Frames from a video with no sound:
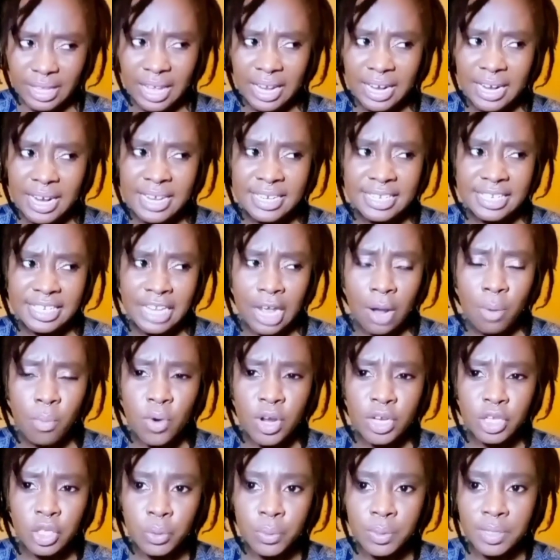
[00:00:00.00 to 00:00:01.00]
there is
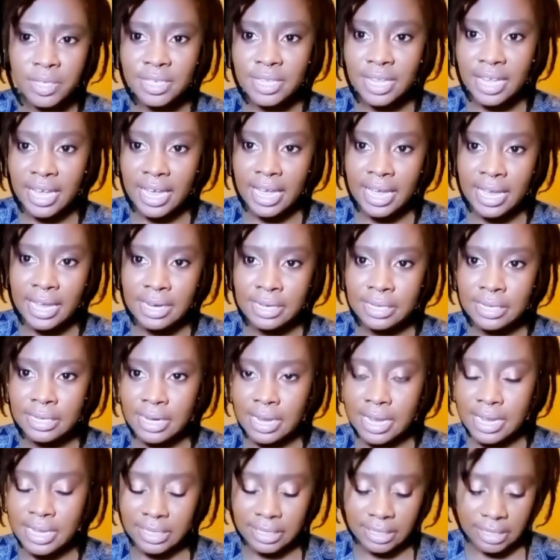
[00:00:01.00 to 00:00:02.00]
somewhere towards the end
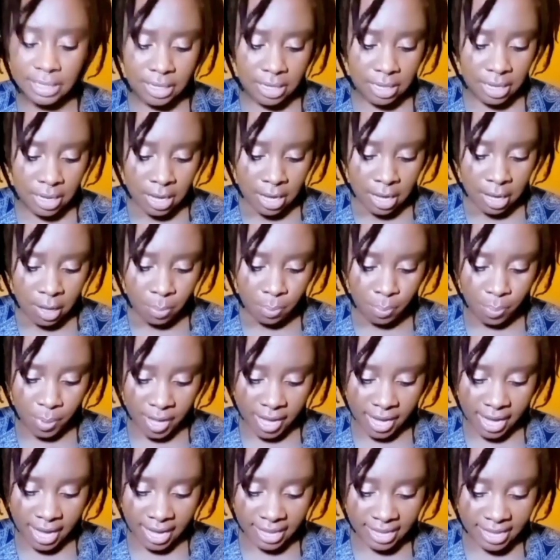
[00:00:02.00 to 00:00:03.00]
ethi
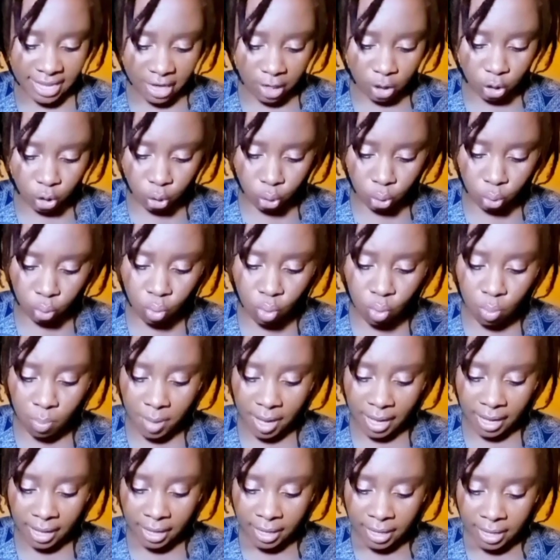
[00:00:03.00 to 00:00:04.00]
bheka
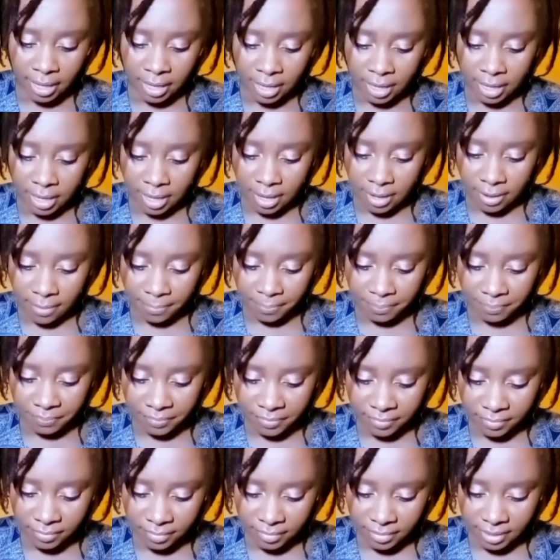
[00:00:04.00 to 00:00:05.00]
ngiyakuzuma um
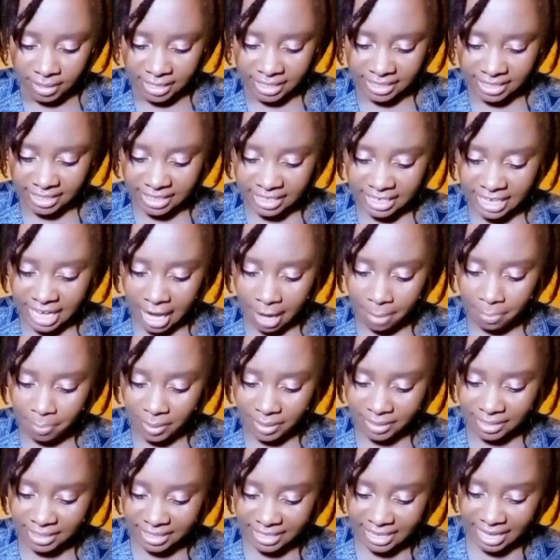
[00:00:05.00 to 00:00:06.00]

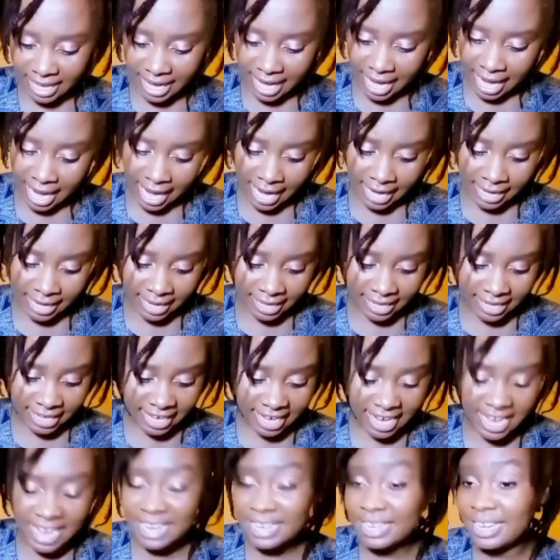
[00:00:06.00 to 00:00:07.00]
isniper siyakhala
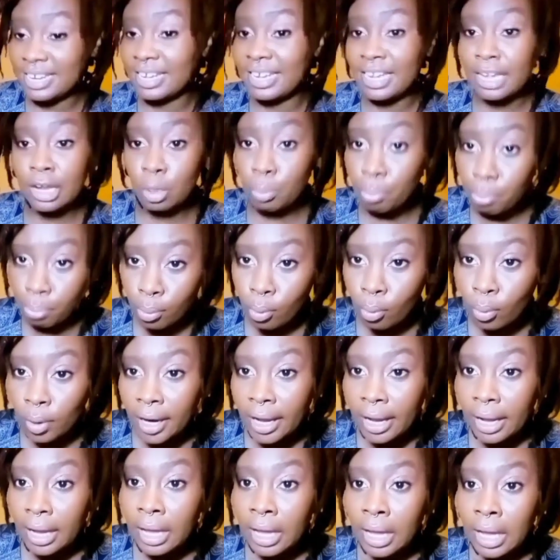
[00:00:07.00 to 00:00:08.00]
ikhanda
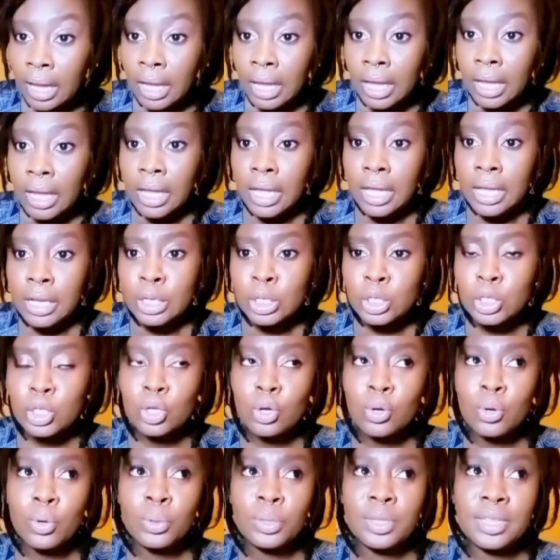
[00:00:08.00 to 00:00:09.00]
ngiyaliphula
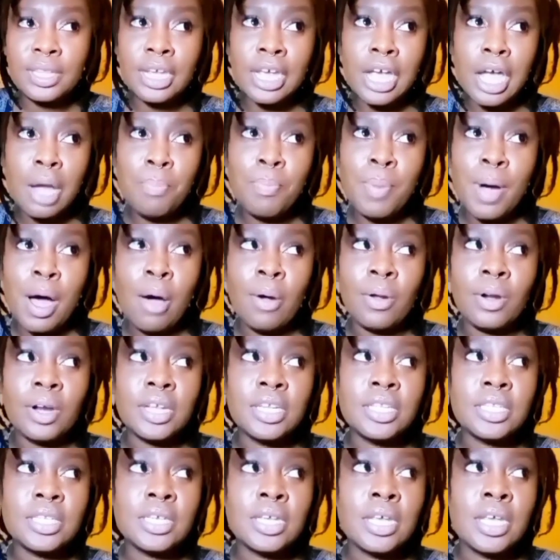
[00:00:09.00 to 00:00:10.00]
so think about
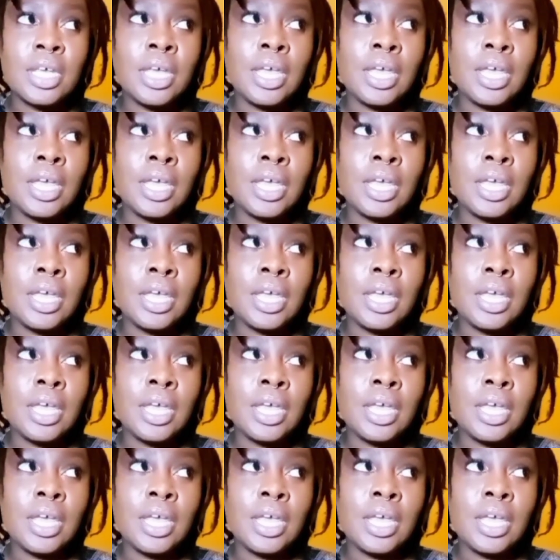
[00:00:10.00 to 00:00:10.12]
it